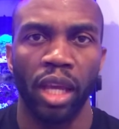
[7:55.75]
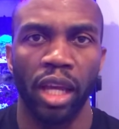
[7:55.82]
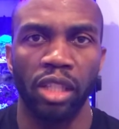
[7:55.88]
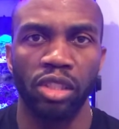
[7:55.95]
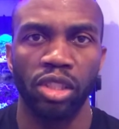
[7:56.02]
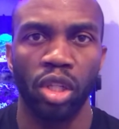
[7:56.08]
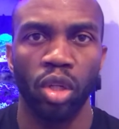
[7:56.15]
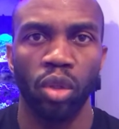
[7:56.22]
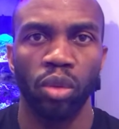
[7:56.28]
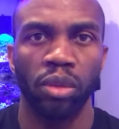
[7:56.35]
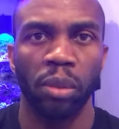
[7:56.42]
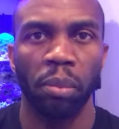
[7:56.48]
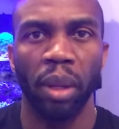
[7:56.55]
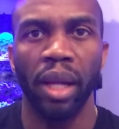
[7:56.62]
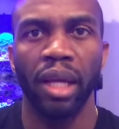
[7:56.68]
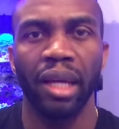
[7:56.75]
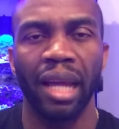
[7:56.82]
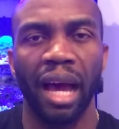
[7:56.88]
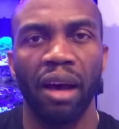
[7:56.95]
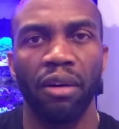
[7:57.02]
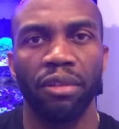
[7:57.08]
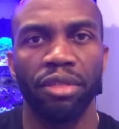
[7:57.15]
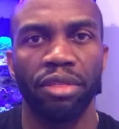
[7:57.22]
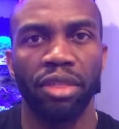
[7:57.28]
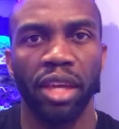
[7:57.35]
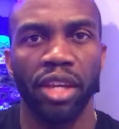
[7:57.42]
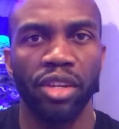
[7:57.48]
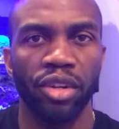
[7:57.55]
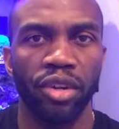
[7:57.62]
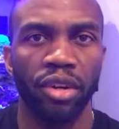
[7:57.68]
And so depending on how
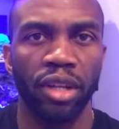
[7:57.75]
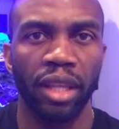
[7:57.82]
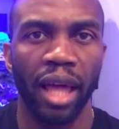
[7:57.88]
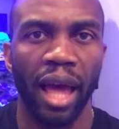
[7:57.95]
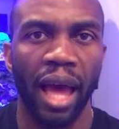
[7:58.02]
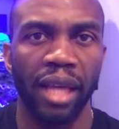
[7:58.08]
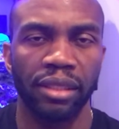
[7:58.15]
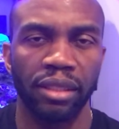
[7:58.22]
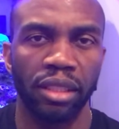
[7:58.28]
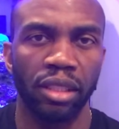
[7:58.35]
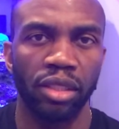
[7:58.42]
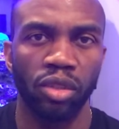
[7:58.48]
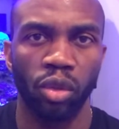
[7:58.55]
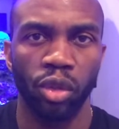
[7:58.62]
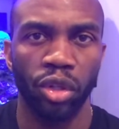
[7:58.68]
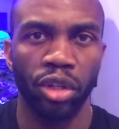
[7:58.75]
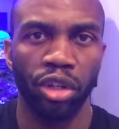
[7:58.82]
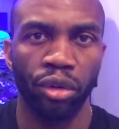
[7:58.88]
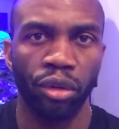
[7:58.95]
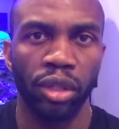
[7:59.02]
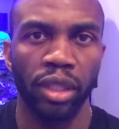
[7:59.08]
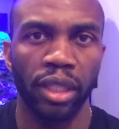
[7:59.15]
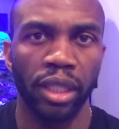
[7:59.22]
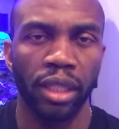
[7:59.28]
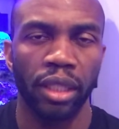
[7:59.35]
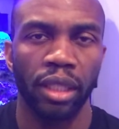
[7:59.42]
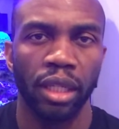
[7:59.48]
thick your glass is or your acrylic,